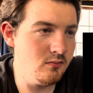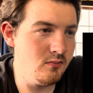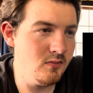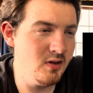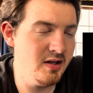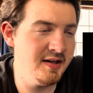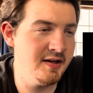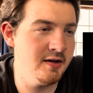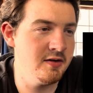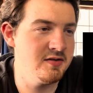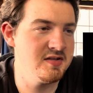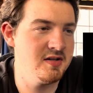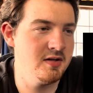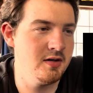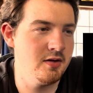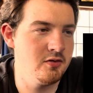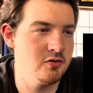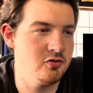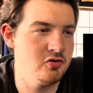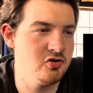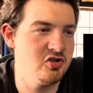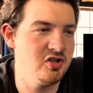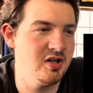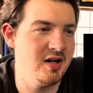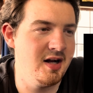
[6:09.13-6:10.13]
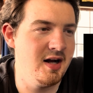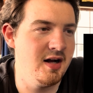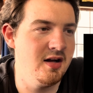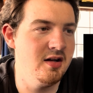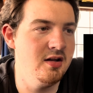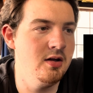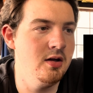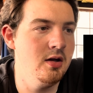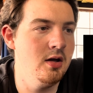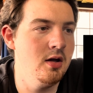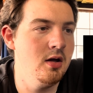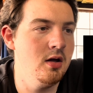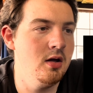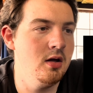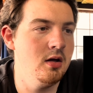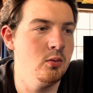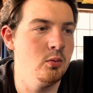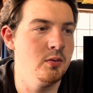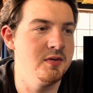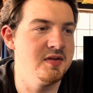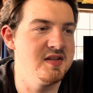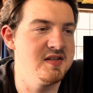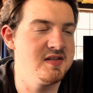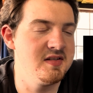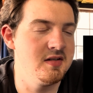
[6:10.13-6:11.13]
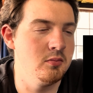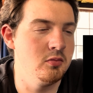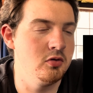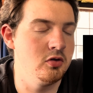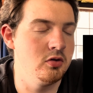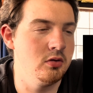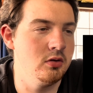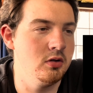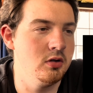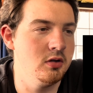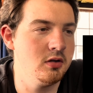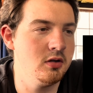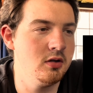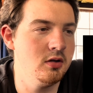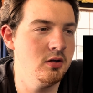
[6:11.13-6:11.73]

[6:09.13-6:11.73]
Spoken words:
Here's another shot with a similar look.